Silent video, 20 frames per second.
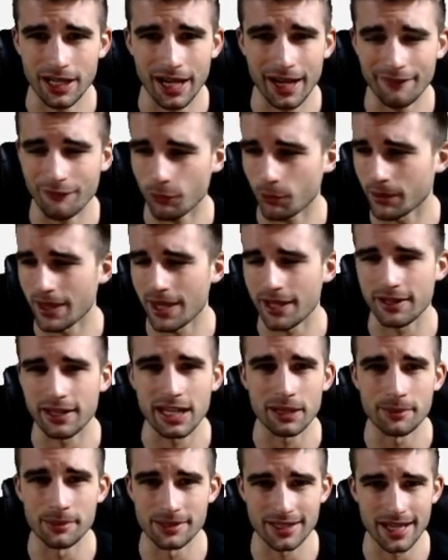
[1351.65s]
everyone in that
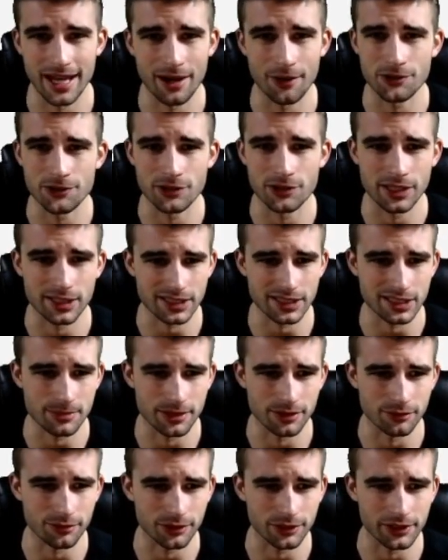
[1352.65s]
game is out, so that's going to
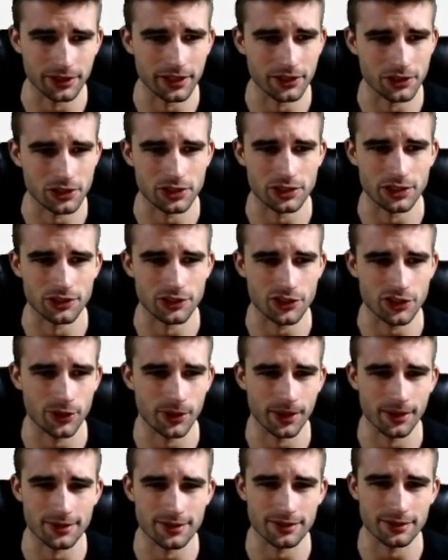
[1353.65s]
be a really interesting
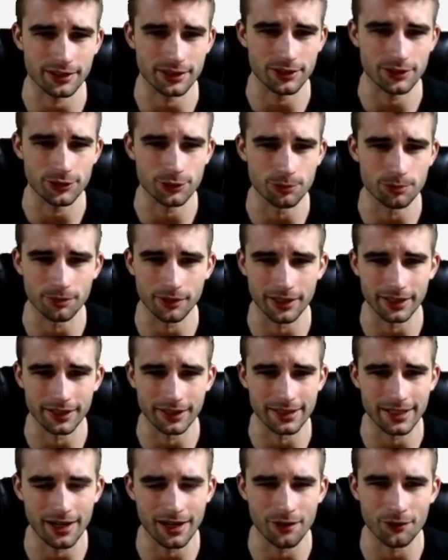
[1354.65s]
showdown slate to break
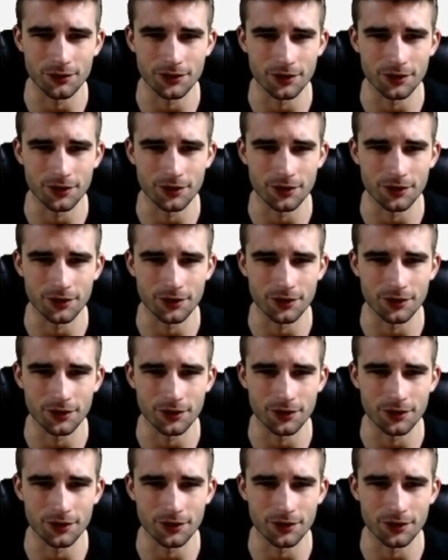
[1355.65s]
down.